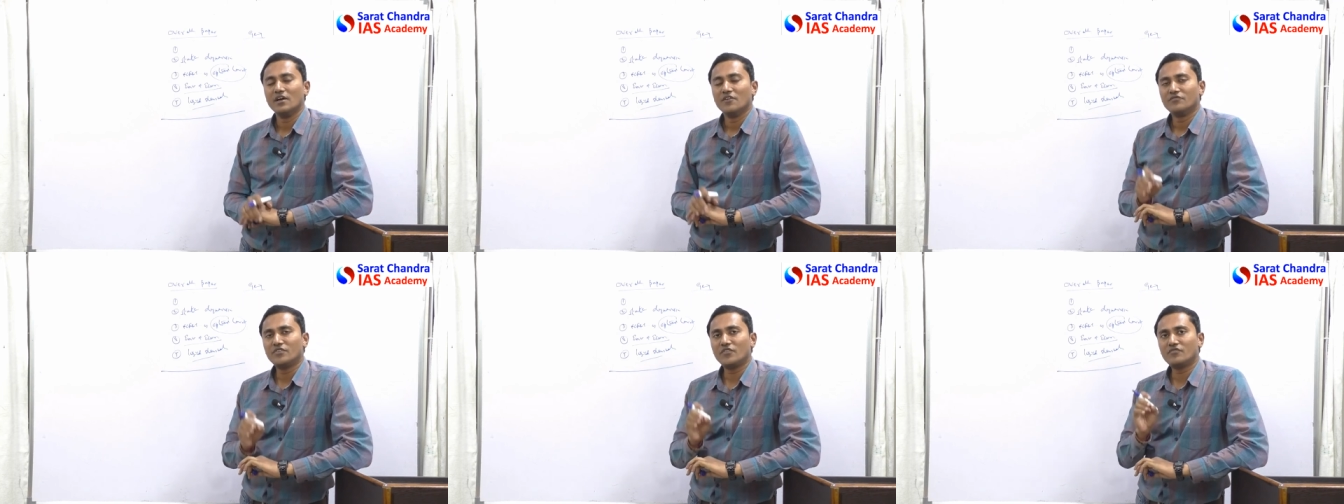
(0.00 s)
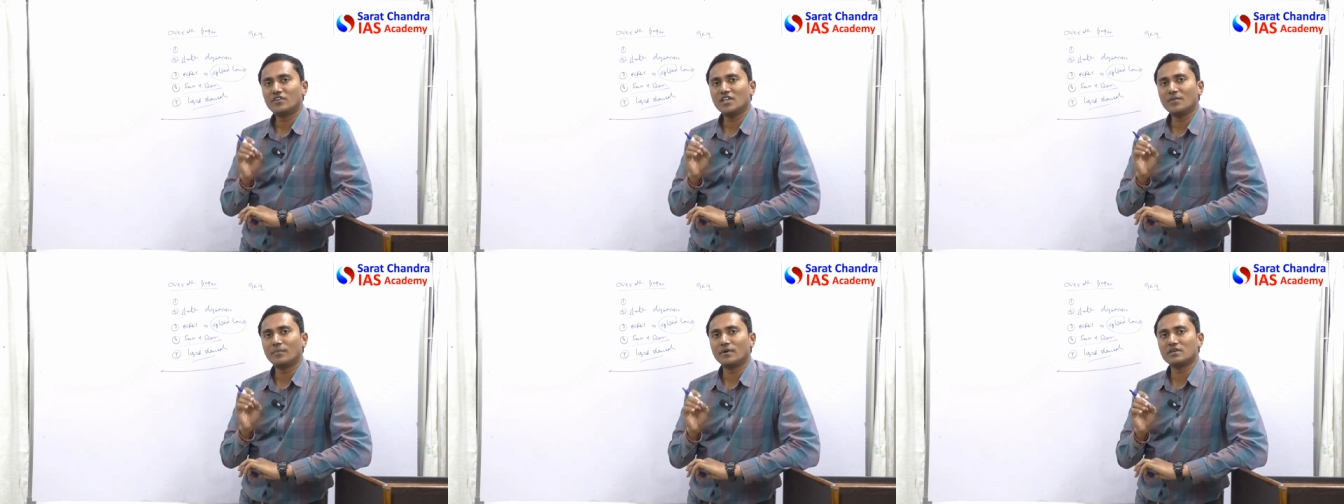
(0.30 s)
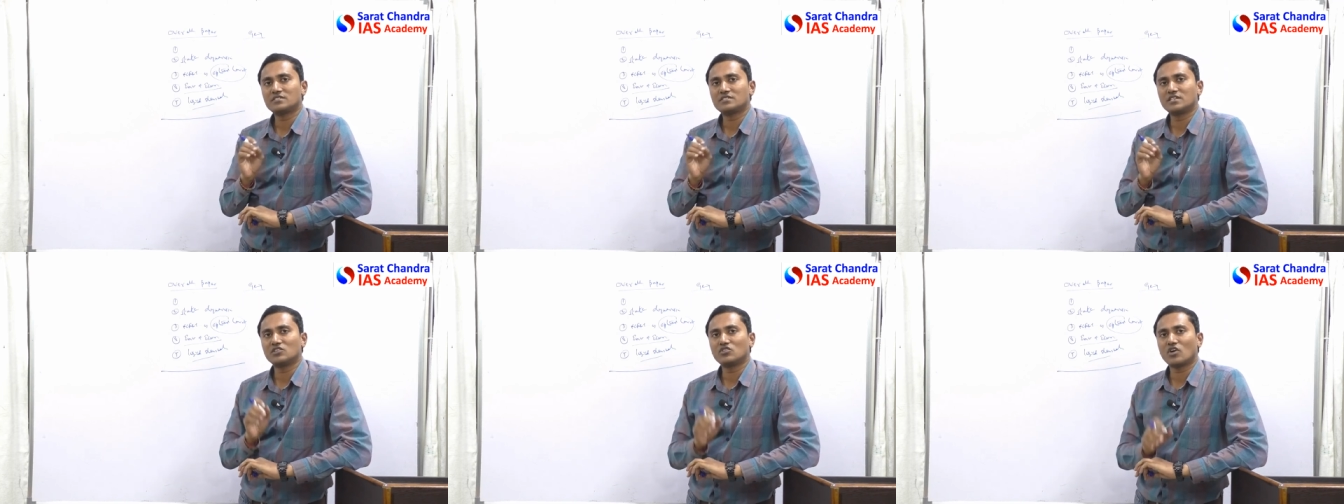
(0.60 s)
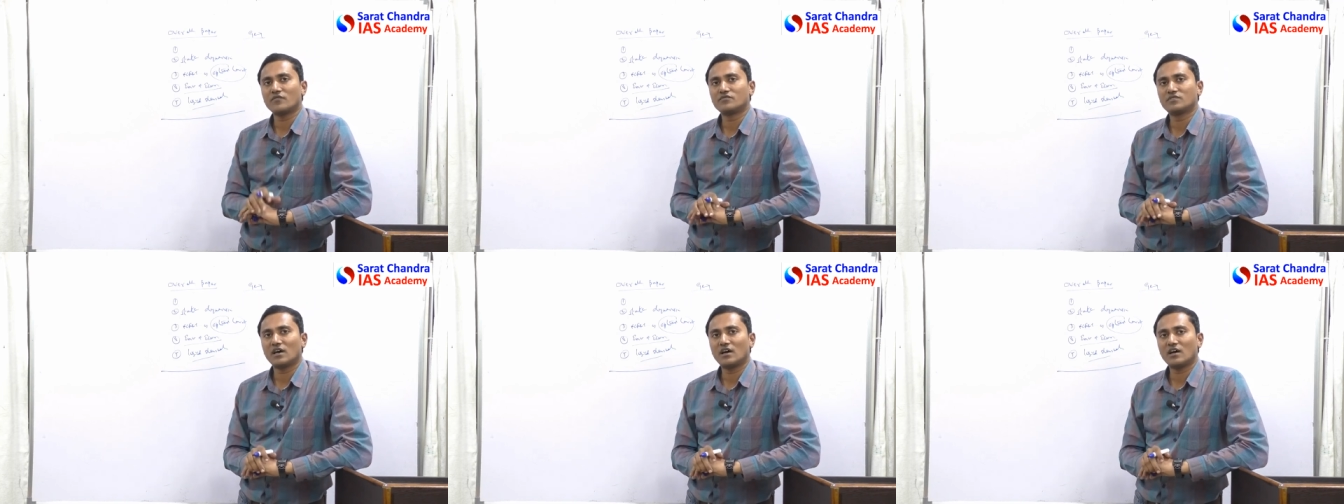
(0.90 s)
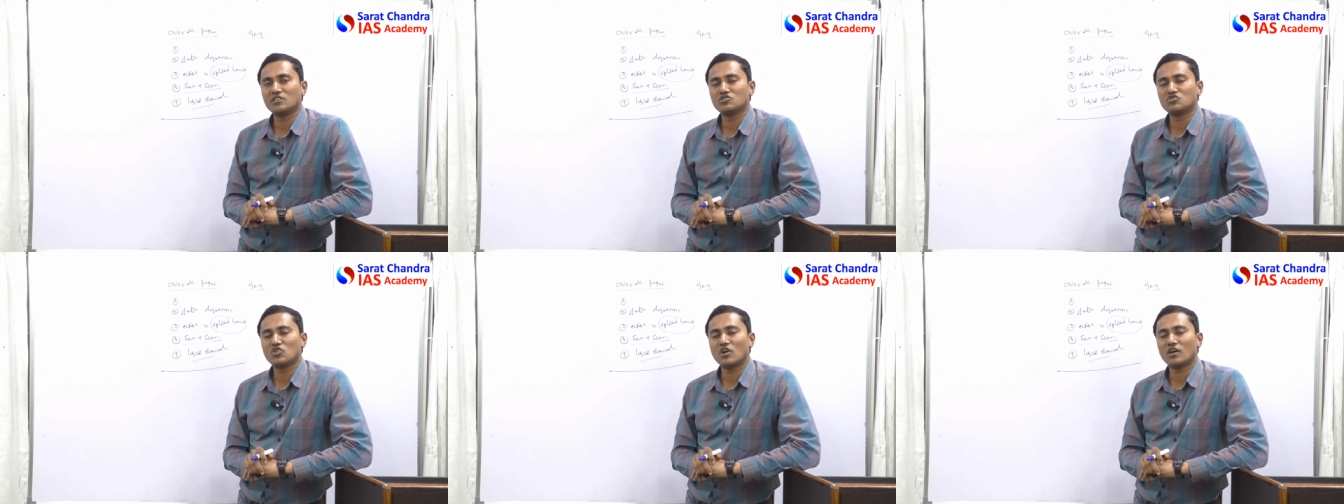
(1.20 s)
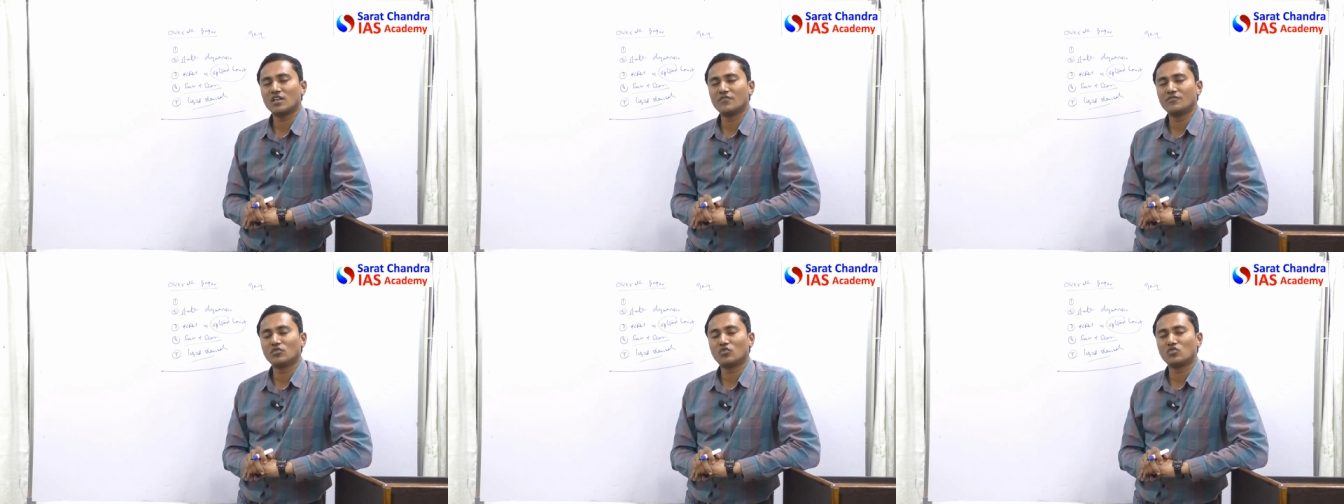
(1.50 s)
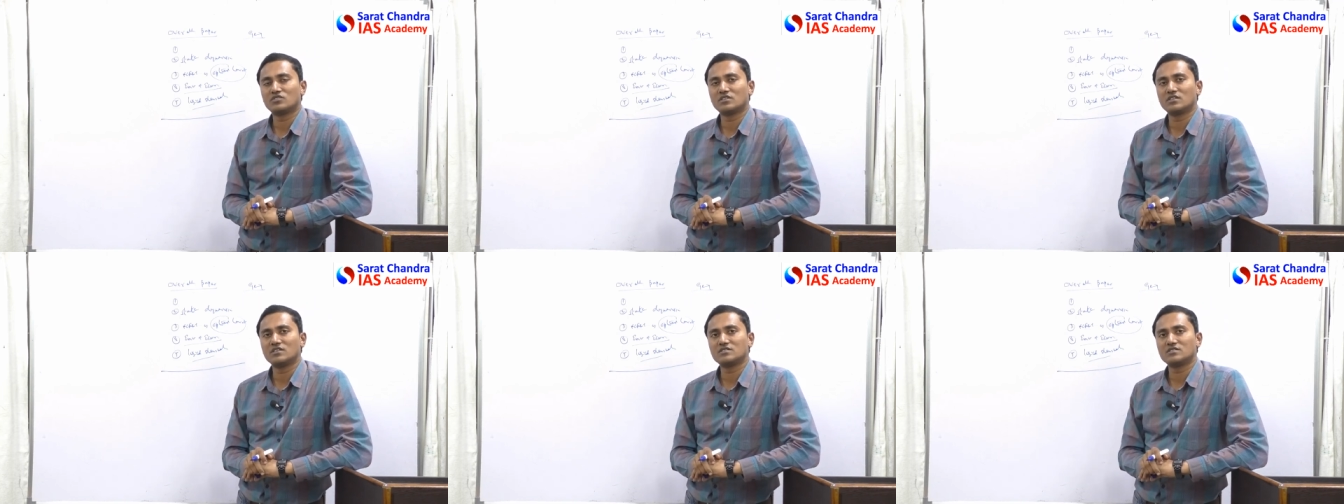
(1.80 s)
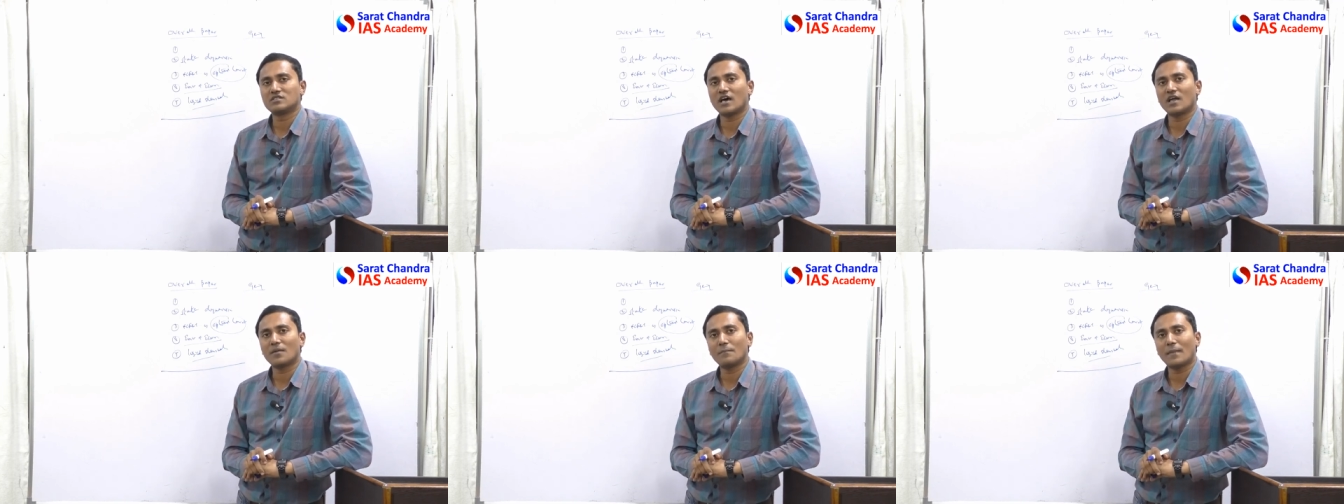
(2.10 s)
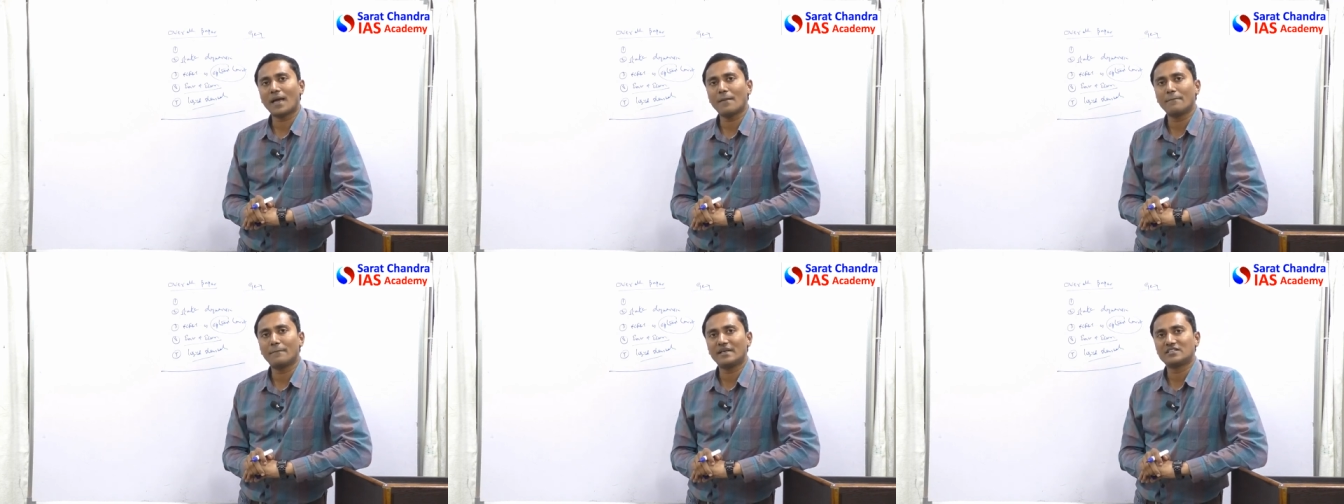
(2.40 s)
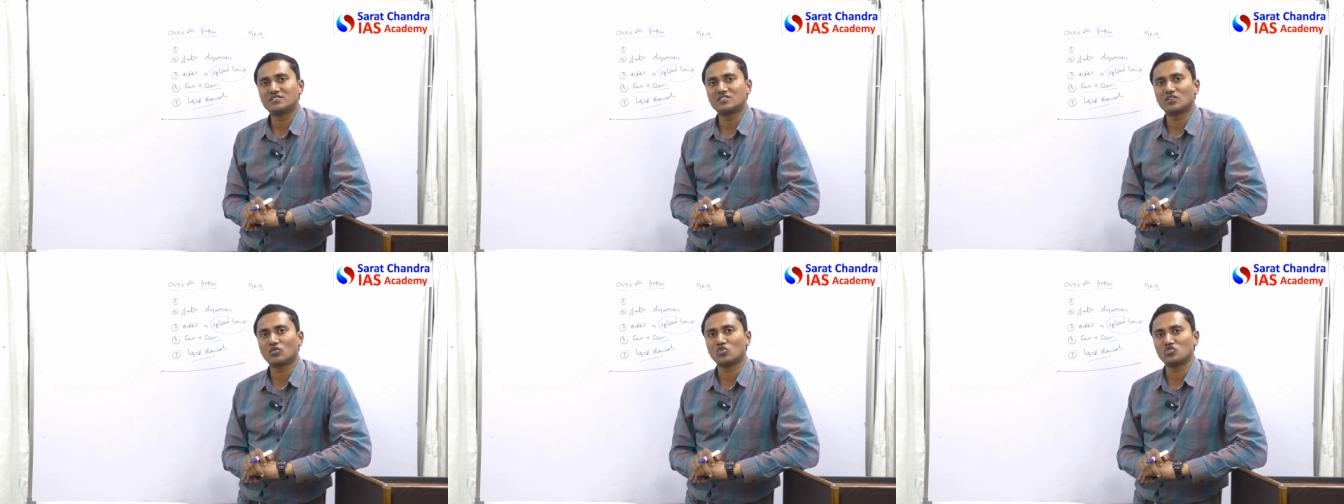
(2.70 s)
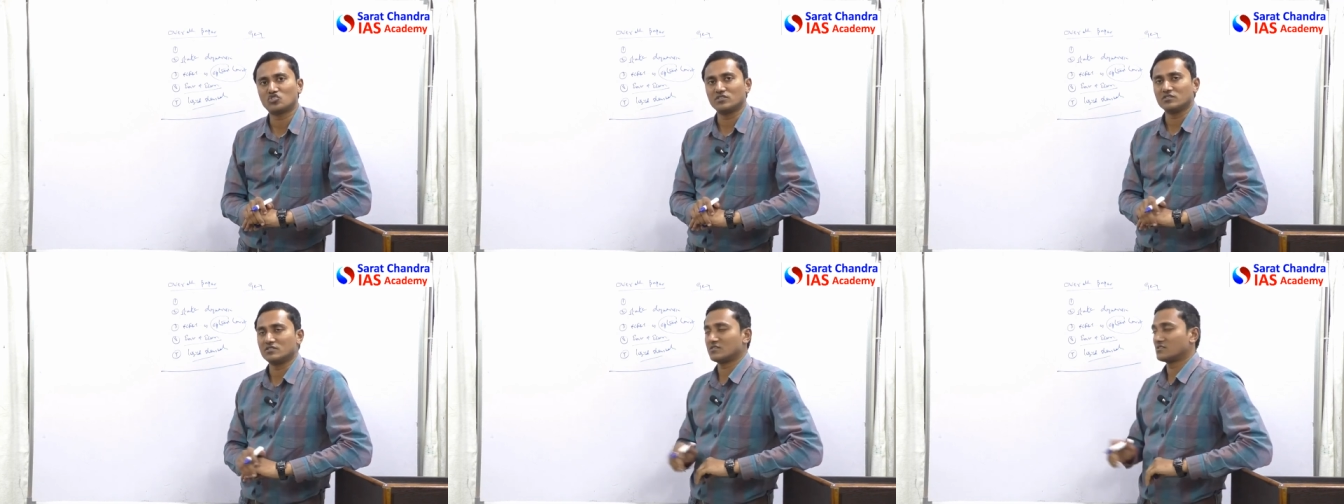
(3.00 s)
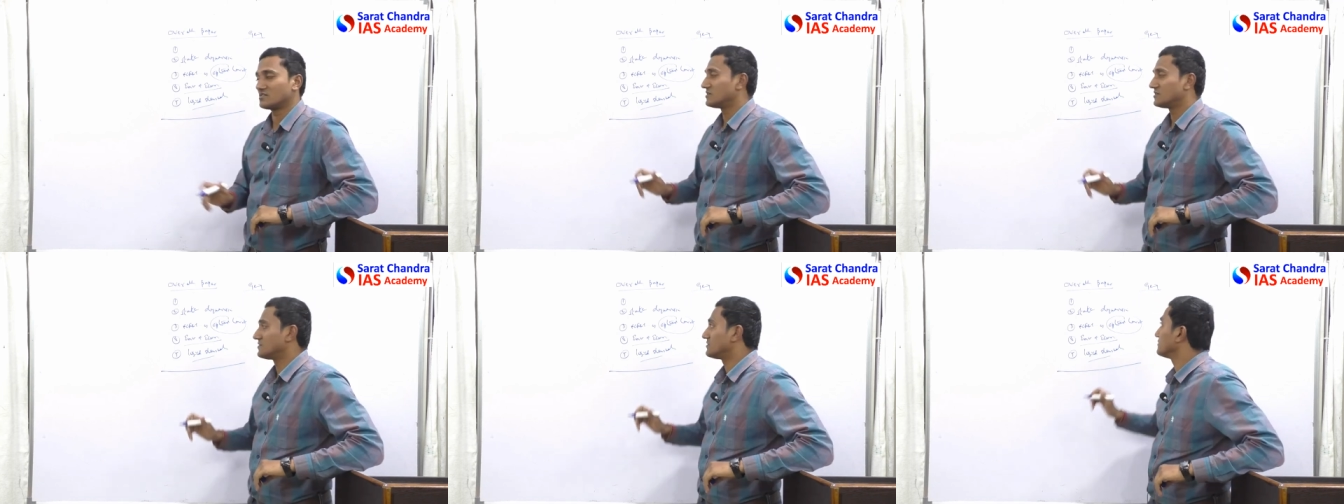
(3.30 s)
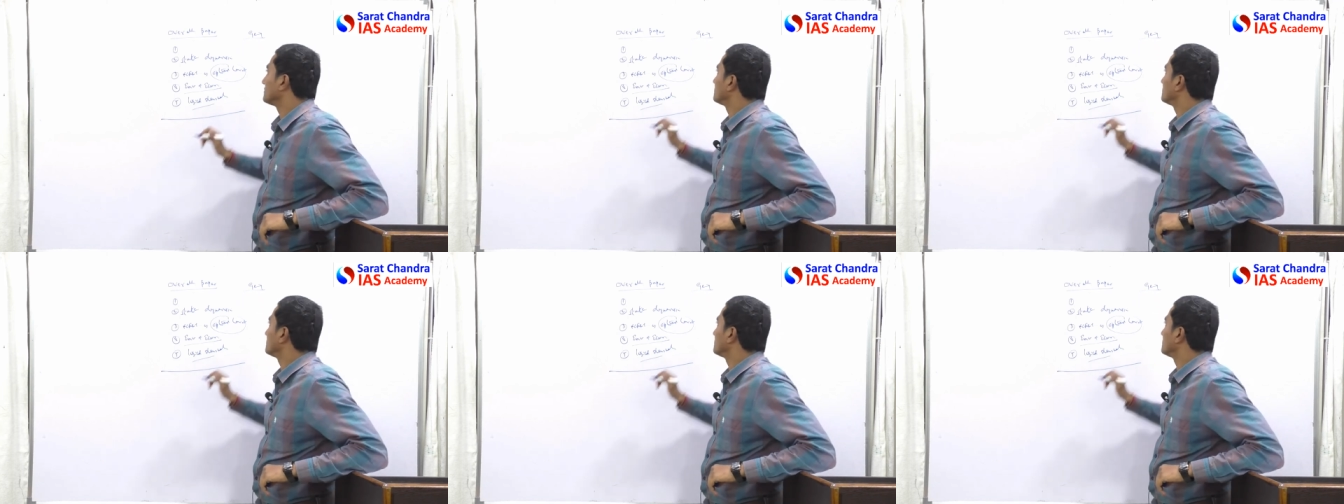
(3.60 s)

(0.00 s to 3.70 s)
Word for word: 50% of the geography questions are map-based questions.